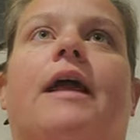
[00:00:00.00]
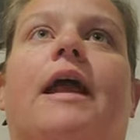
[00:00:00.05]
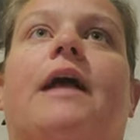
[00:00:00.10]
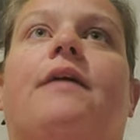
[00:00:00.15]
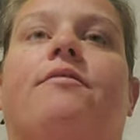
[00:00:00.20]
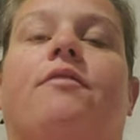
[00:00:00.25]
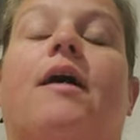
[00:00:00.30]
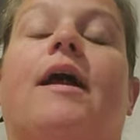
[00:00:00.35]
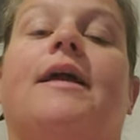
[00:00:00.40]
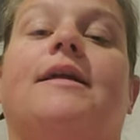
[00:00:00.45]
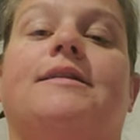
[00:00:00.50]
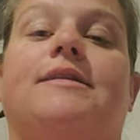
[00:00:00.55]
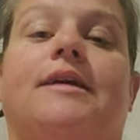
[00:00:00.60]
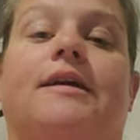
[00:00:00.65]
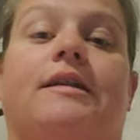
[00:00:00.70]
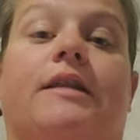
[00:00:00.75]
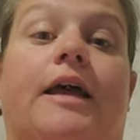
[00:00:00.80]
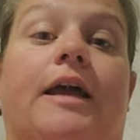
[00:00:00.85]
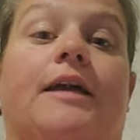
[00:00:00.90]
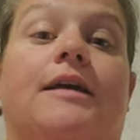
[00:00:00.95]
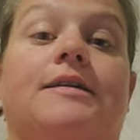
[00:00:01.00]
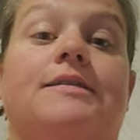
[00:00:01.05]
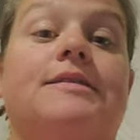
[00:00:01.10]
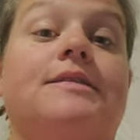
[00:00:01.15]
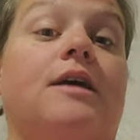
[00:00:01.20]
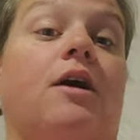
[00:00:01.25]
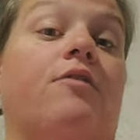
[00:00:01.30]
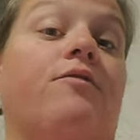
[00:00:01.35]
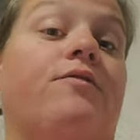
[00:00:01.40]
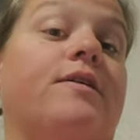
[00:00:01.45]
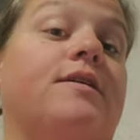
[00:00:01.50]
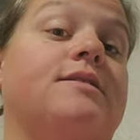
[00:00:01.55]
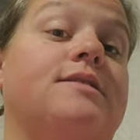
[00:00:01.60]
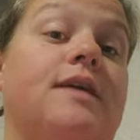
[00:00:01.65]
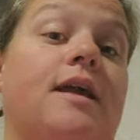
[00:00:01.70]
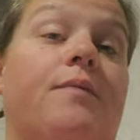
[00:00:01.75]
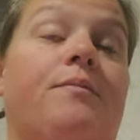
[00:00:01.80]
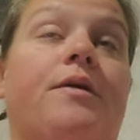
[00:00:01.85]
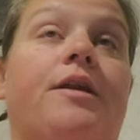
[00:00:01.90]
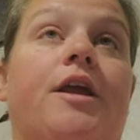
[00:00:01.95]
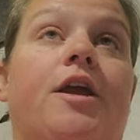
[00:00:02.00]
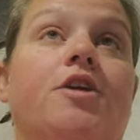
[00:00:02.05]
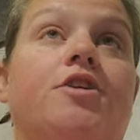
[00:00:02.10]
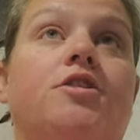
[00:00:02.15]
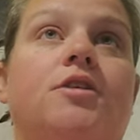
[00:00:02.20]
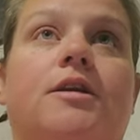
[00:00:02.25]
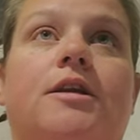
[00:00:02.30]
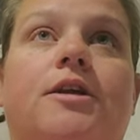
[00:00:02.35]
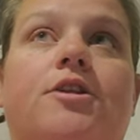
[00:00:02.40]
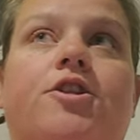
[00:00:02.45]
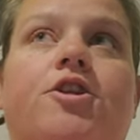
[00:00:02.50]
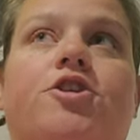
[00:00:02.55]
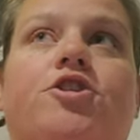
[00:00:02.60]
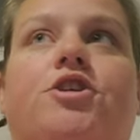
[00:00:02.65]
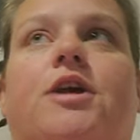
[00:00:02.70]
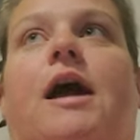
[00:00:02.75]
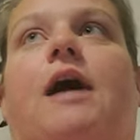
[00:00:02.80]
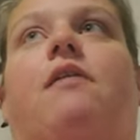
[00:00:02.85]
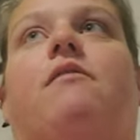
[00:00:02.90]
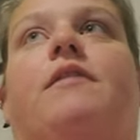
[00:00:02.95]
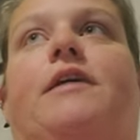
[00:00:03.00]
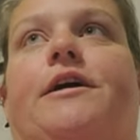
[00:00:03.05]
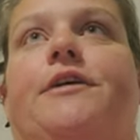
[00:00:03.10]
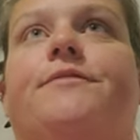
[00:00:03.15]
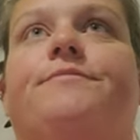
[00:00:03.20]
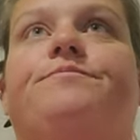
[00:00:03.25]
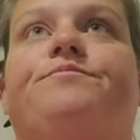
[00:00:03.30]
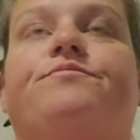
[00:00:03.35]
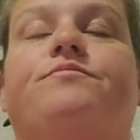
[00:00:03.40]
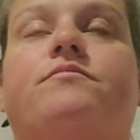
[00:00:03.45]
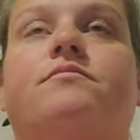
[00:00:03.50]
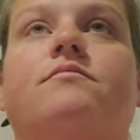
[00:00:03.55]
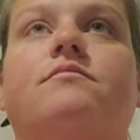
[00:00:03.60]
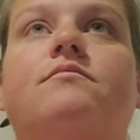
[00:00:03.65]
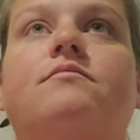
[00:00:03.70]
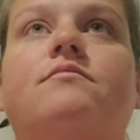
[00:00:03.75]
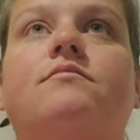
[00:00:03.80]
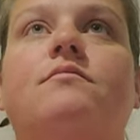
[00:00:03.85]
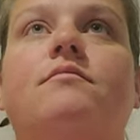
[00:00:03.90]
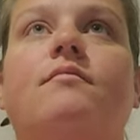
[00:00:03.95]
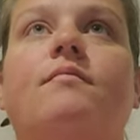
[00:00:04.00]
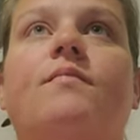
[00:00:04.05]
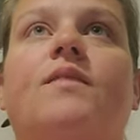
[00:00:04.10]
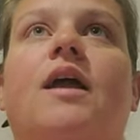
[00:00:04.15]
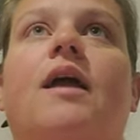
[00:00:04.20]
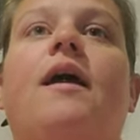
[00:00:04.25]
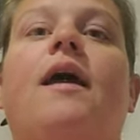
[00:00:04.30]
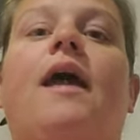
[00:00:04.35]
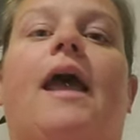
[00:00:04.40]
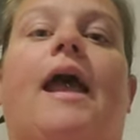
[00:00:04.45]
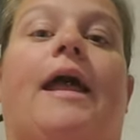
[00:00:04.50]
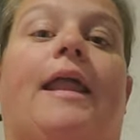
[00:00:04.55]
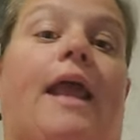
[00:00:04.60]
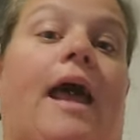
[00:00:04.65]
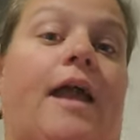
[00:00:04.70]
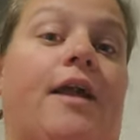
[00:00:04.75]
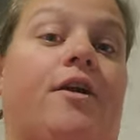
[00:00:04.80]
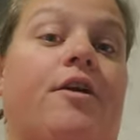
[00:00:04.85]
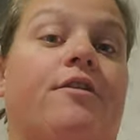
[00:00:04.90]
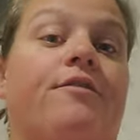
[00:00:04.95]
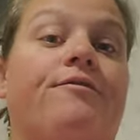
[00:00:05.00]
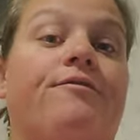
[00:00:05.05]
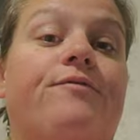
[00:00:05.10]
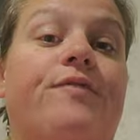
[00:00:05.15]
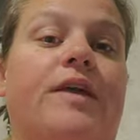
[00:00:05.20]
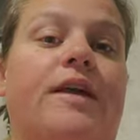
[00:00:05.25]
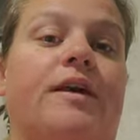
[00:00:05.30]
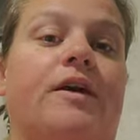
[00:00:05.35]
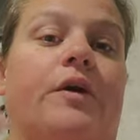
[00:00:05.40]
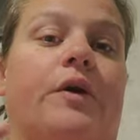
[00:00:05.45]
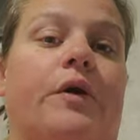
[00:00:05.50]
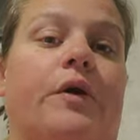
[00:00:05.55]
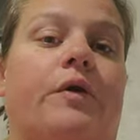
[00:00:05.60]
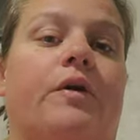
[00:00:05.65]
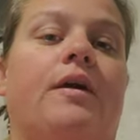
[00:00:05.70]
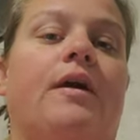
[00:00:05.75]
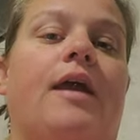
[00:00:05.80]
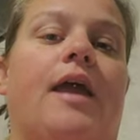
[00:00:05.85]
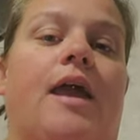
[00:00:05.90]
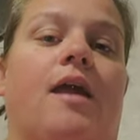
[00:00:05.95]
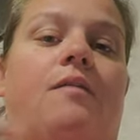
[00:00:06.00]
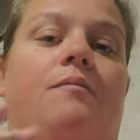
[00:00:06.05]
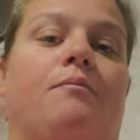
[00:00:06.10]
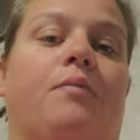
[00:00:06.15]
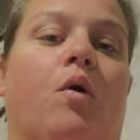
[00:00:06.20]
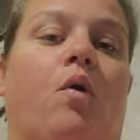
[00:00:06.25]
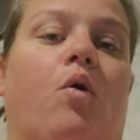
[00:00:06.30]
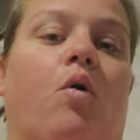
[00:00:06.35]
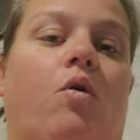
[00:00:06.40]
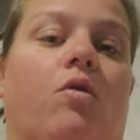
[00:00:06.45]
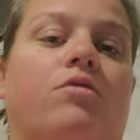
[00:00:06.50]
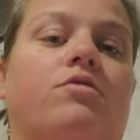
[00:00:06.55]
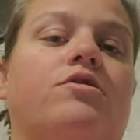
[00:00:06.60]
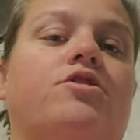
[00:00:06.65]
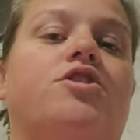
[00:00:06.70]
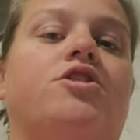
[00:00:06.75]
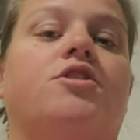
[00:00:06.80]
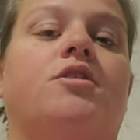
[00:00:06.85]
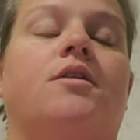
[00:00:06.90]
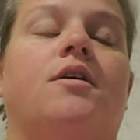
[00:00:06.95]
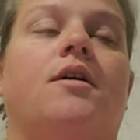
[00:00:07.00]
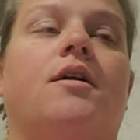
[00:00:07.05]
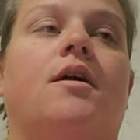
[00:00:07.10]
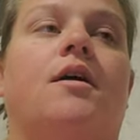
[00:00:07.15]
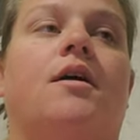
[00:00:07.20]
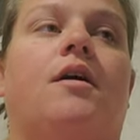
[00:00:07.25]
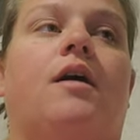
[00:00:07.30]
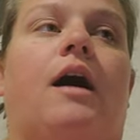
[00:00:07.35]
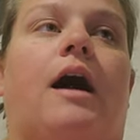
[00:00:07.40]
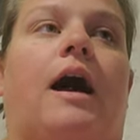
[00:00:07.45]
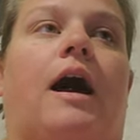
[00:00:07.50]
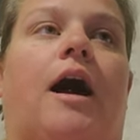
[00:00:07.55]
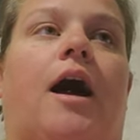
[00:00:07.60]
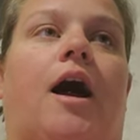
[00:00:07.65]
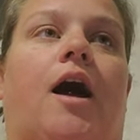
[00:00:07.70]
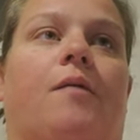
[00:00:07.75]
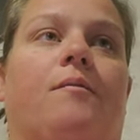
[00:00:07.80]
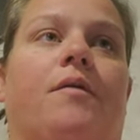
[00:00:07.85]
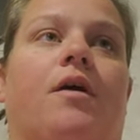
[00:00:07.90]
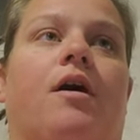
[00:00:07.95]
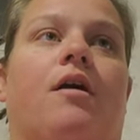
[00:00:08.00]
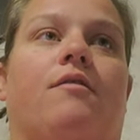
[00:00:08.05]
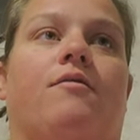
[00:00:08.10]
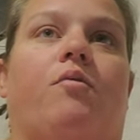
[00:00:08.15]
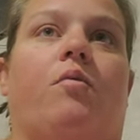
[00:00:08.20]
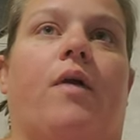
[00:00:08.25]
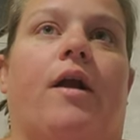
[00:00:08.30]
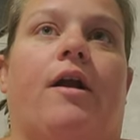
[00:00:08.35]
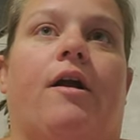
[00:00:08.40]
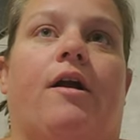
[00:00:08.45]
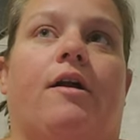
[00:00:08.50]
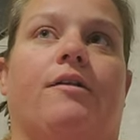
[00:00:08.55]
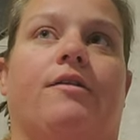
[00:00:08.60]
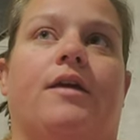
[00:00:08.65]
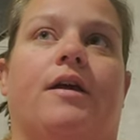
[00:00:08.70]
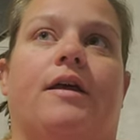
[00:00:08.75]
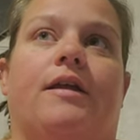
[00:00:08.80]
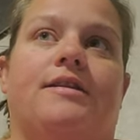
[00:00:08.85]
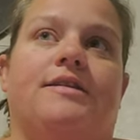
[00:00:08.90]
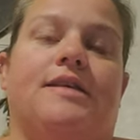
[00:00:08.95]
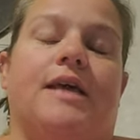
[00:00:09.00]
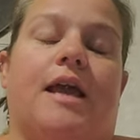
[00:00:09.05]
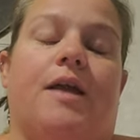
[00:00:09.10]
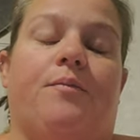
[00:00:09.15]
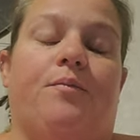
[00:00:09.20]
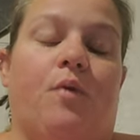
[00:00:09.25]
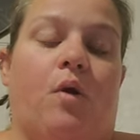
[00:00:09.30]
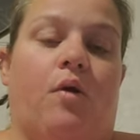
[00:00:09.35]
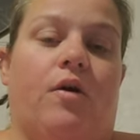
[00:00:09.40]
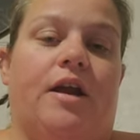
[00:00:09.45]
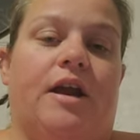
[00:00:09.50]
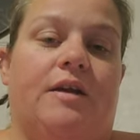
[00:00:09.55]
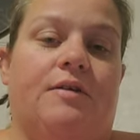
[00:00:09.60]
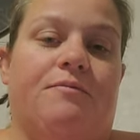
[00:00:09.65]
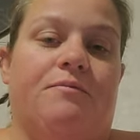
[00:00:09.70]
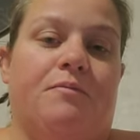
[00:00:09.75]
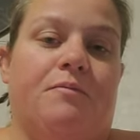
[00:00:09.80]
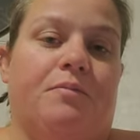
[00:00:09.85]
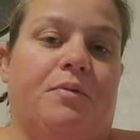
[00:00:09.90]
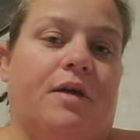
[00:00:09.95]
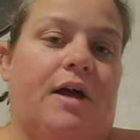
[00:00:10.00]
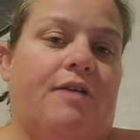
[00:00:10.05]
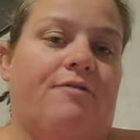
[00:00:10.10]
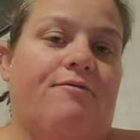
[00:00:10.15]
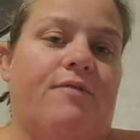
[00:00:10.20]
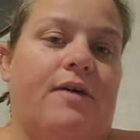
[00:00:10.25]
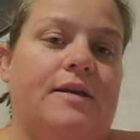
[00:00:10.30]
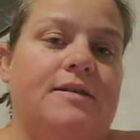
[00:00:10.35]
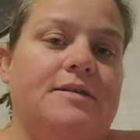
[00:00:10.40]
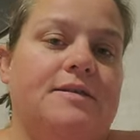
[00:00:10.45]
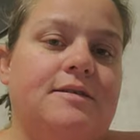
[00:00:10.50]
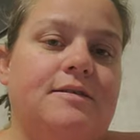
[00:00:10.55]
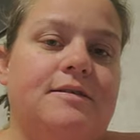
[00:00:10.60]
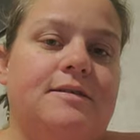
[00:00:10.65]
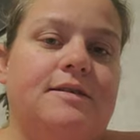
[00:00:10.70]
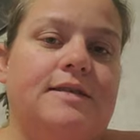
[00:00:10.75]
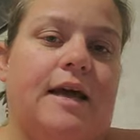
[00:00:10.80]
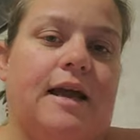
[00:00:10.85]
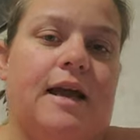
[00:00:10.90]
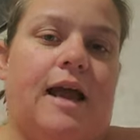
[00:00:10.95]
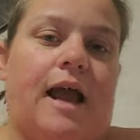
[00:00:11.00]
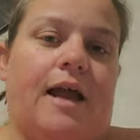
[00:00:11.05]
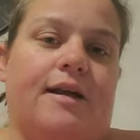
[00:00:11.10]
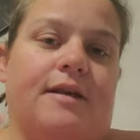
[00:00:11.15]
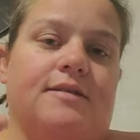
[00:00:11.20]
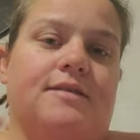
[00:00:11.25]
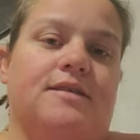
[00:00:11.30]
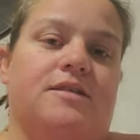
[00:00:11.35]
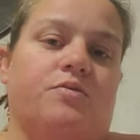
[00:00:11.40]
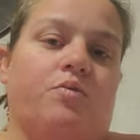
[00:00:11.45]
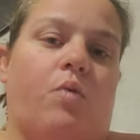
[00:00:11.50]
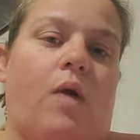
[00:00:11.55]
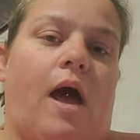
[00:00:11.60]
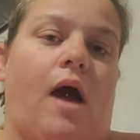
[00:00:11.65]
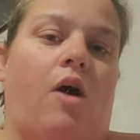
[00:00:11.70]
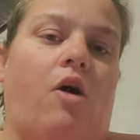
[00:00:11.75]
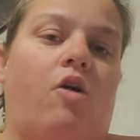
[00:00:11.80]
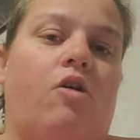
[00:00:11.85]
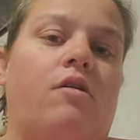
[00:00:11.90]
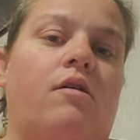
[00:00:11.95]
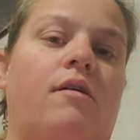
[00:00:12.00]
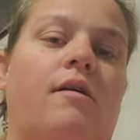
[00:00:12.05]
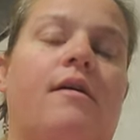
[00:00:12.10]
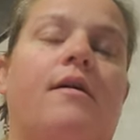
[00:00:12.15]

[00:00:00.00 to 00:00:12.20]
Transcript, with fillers: and like did like a self examination in the shower and I could feel a bulge um, of where it's like broken blood vessels that kind of swell.